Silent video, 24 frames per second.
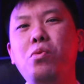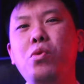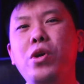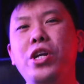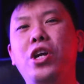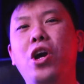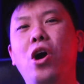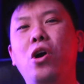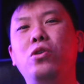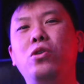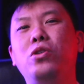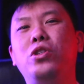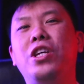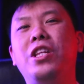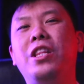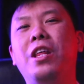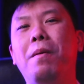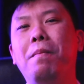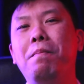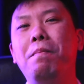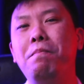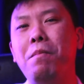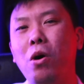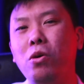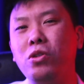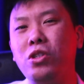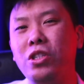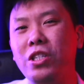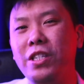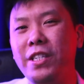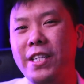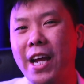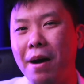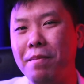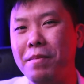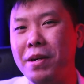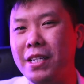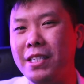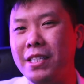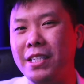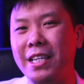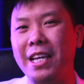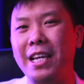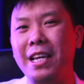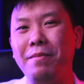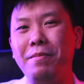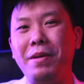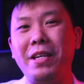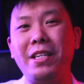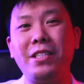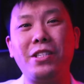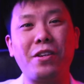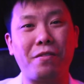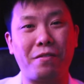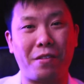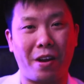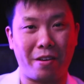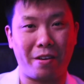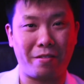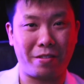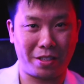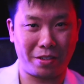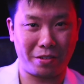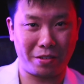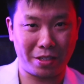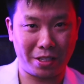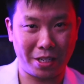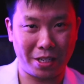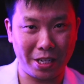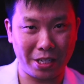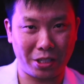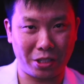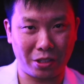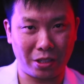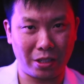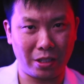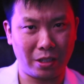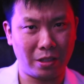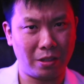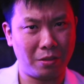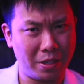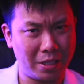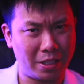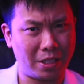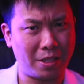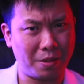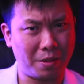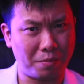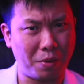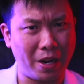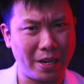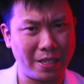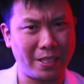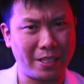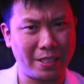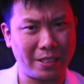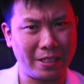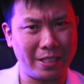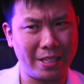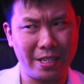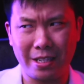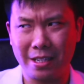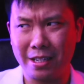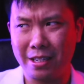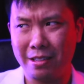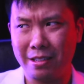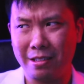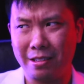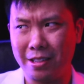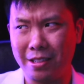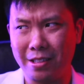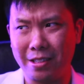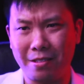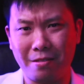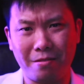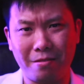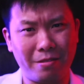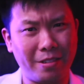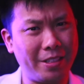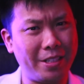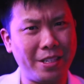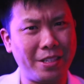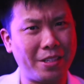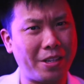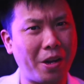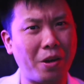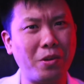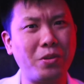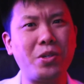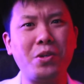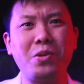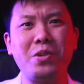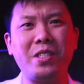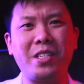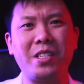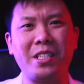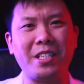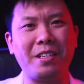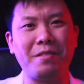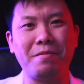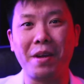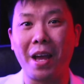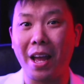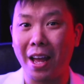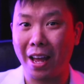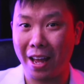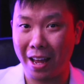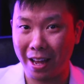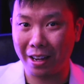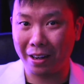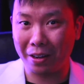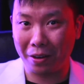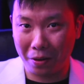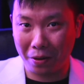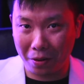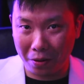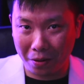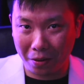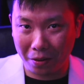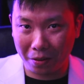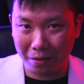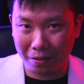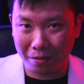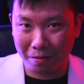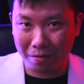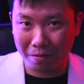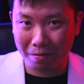we go to the most dominant team in Survivor Series history, which surprisingly doesn't really go to a team at all.